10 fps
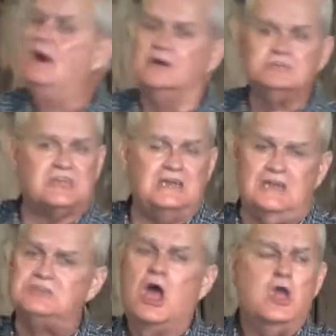Understand
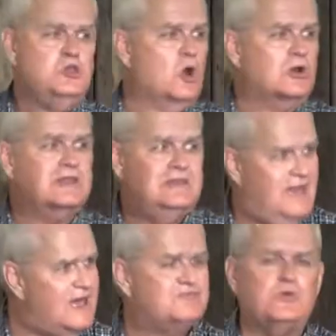this. Your
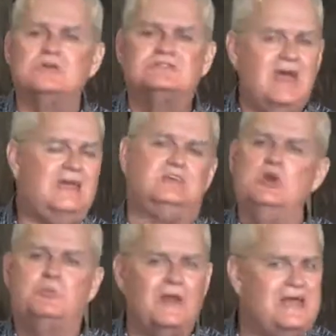gift will take
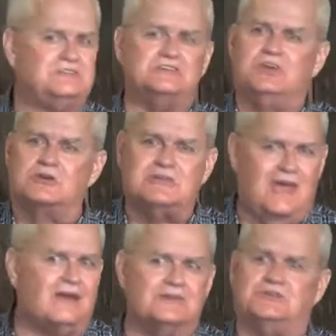you places your
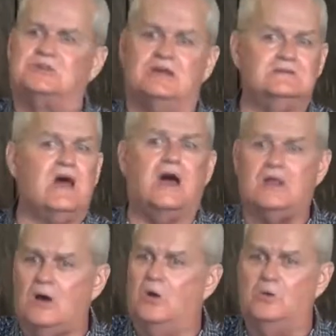character cannot
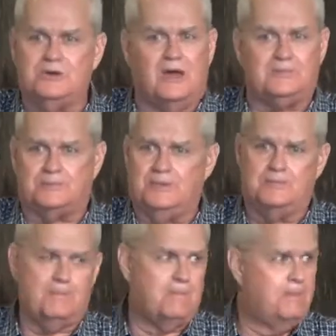hold up.
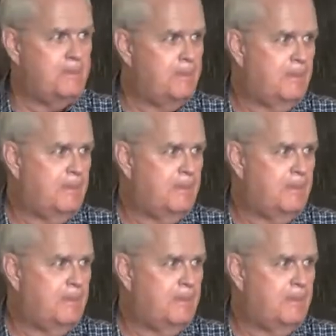Okay.